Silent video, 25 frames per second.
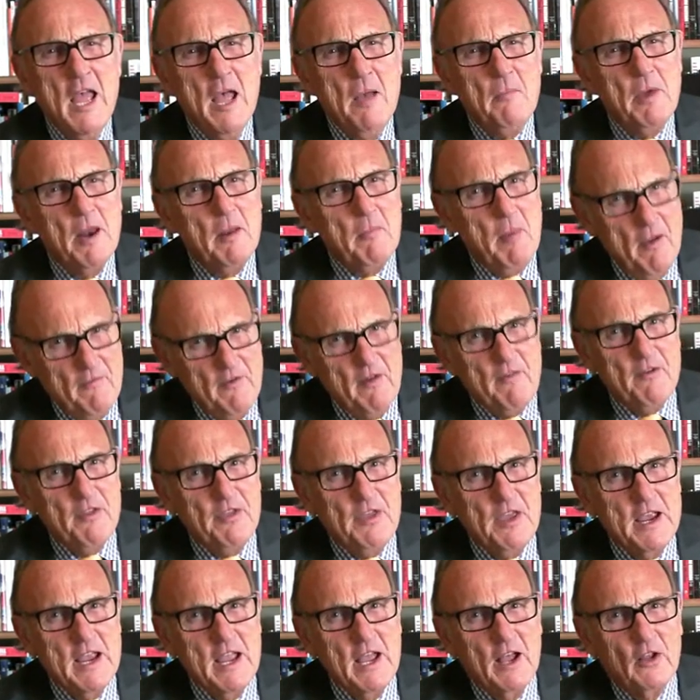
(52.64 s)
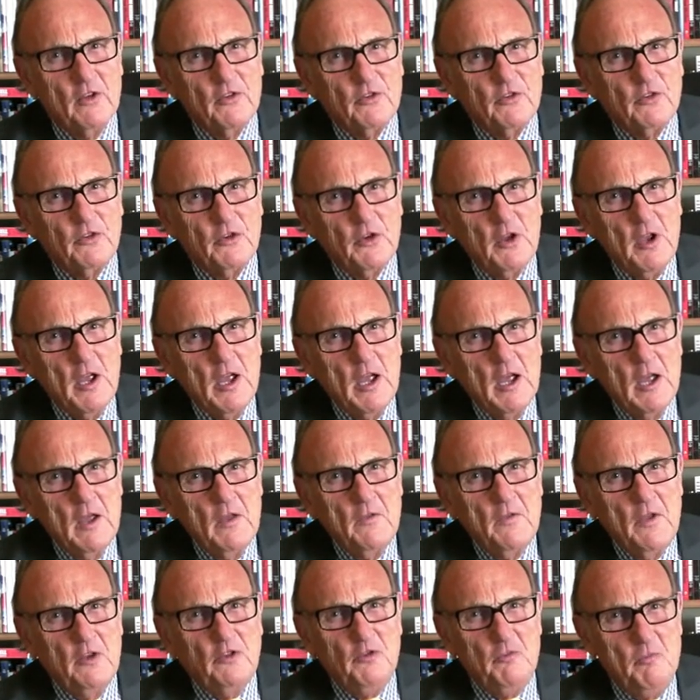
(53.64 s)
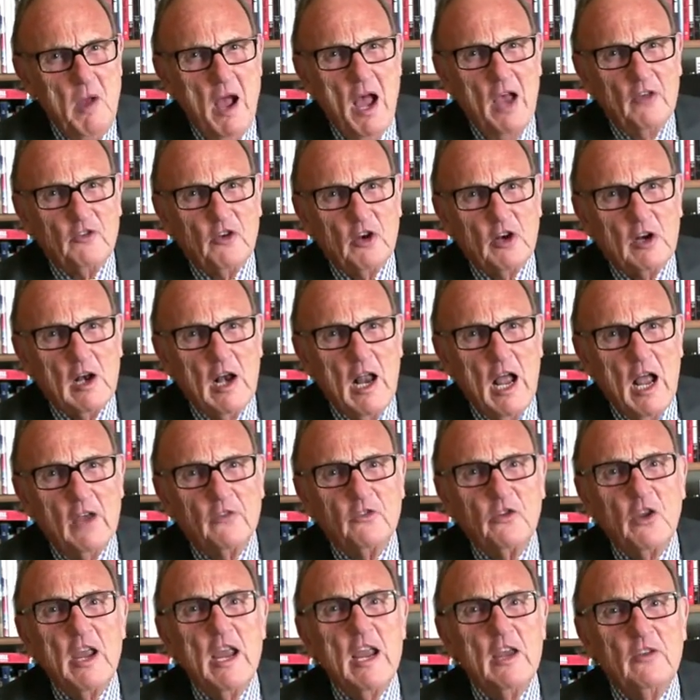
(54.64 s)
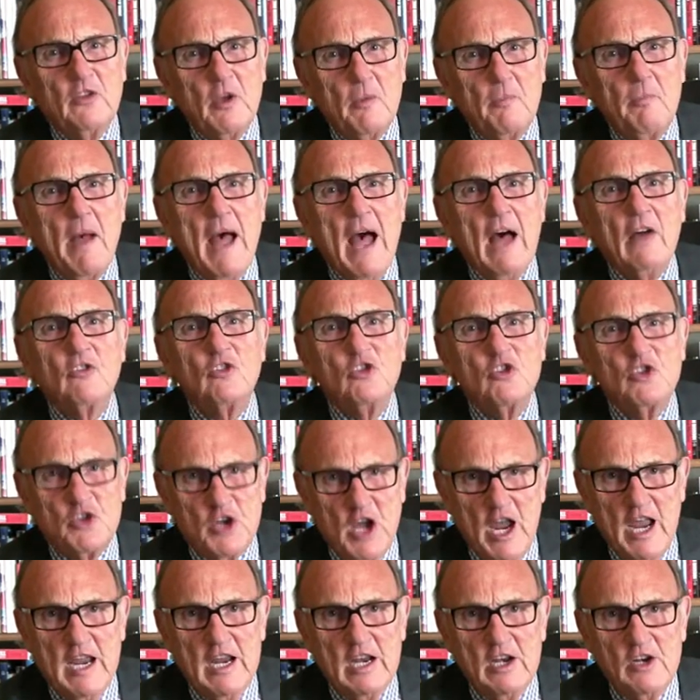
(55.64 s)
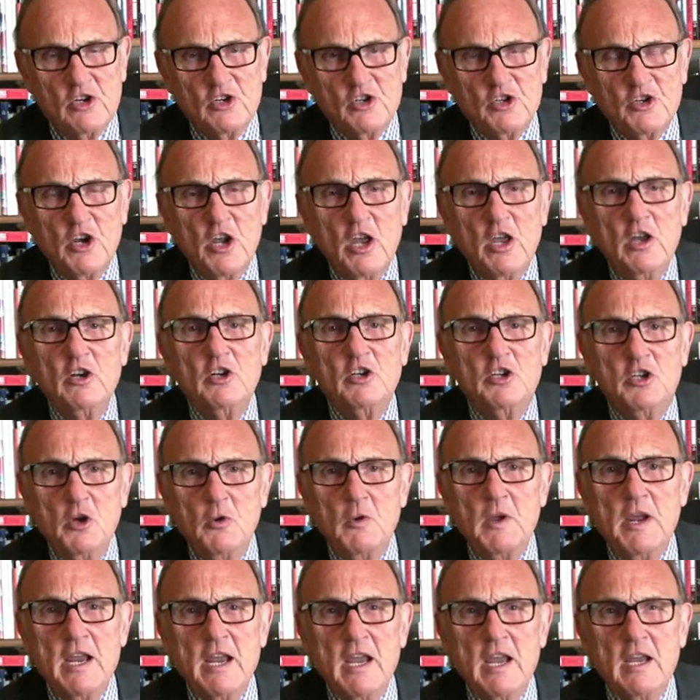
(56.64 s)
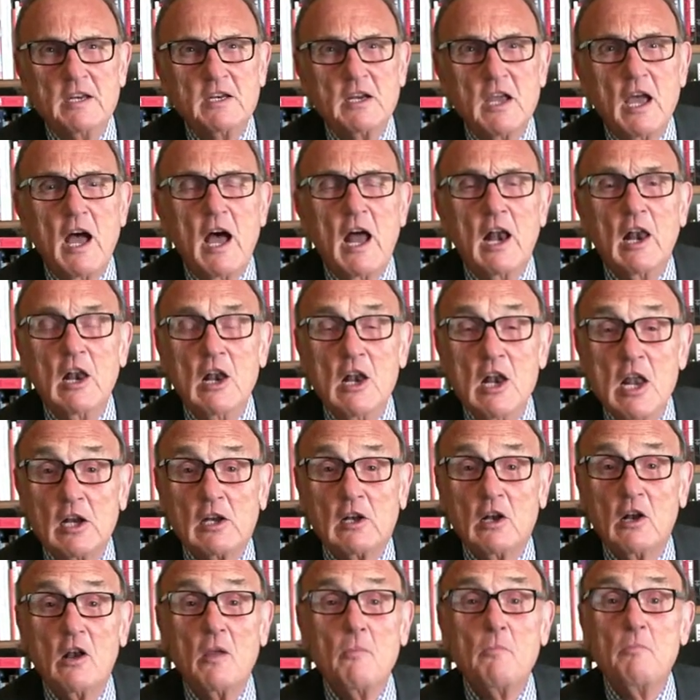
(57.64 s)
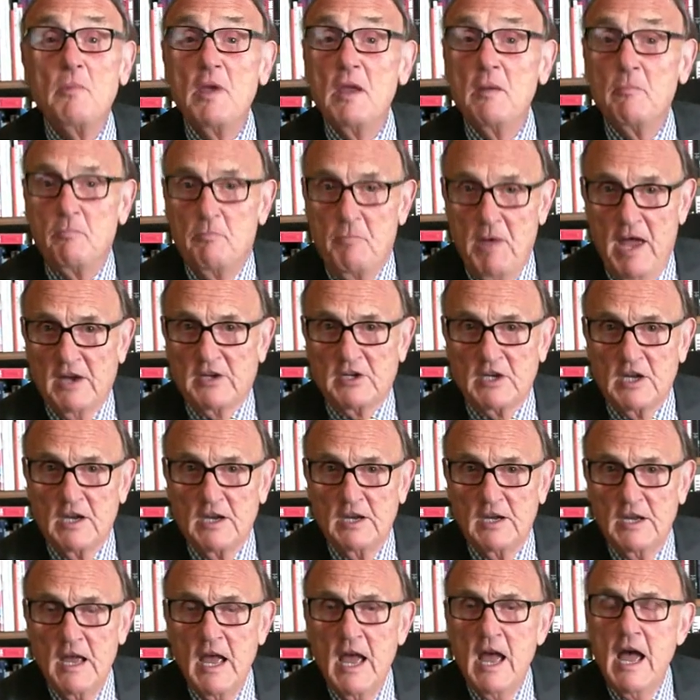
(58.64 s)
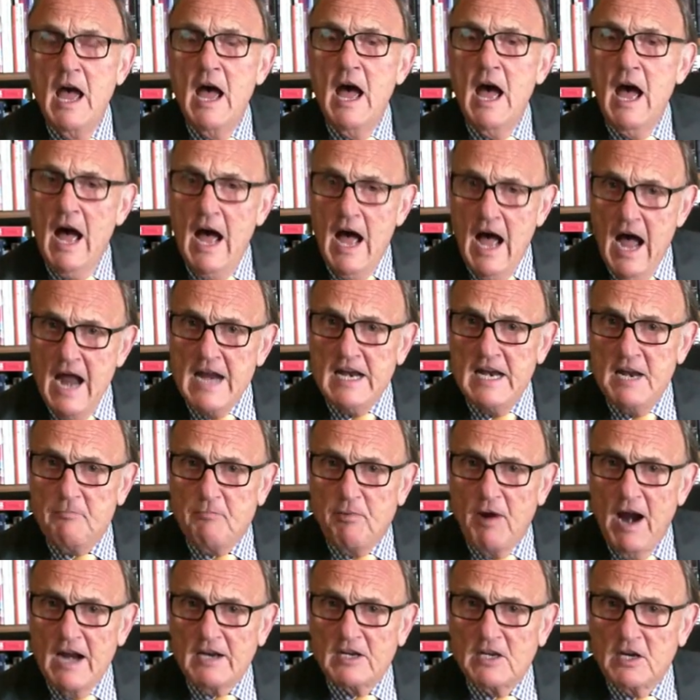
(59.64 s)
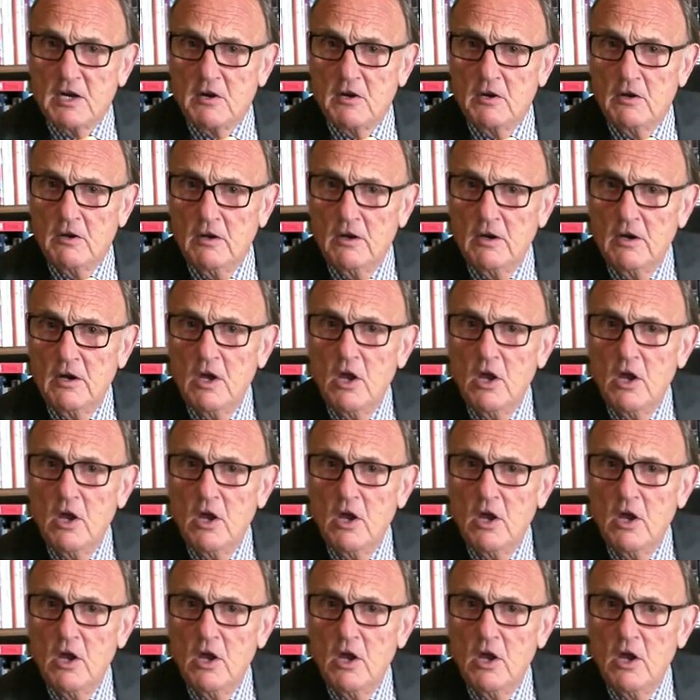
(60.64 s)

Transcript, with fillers: But above everything else, this masterclass is about change, doing it a little bit better. Highly practical,